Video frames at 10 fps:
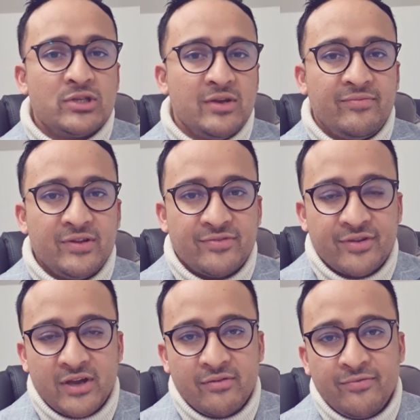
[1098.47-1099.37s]
If it's
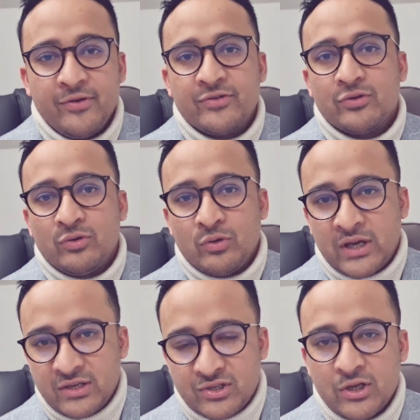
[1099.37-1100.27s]
refused, you
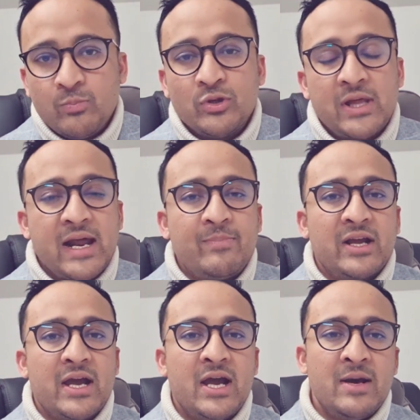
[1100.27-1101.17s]
can still put that
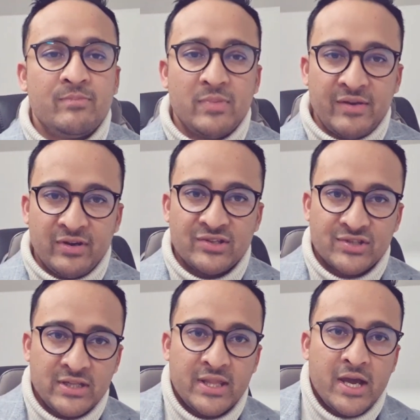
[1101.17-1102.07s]
evidence
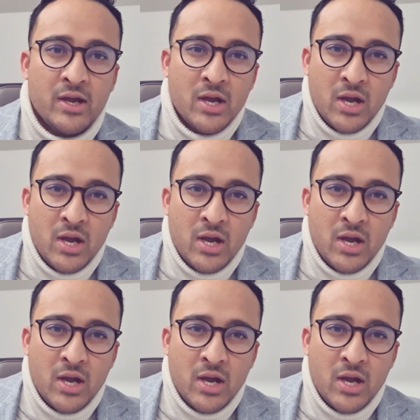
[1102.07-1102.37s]
in there,